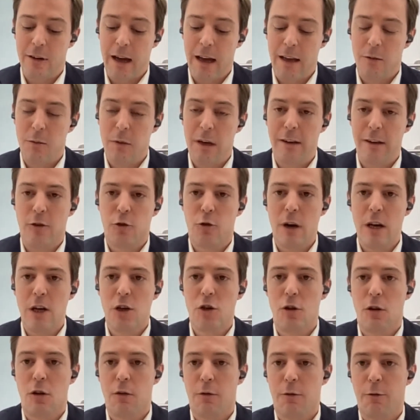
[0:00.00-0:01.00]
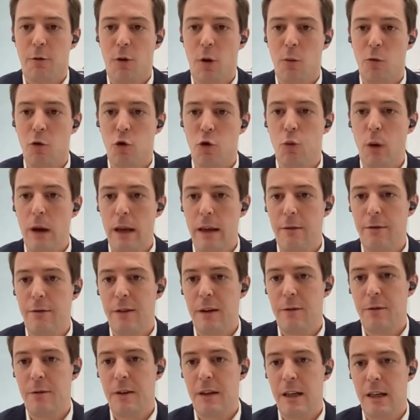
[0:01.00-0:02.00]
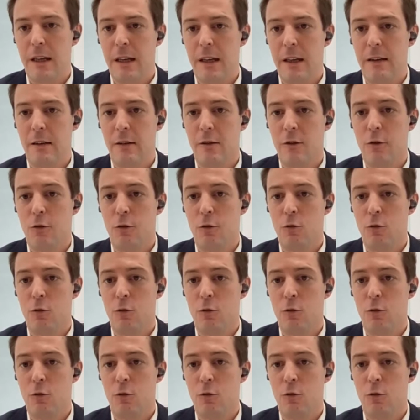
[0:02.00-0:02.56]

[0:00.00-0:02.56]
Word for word: administration from 2015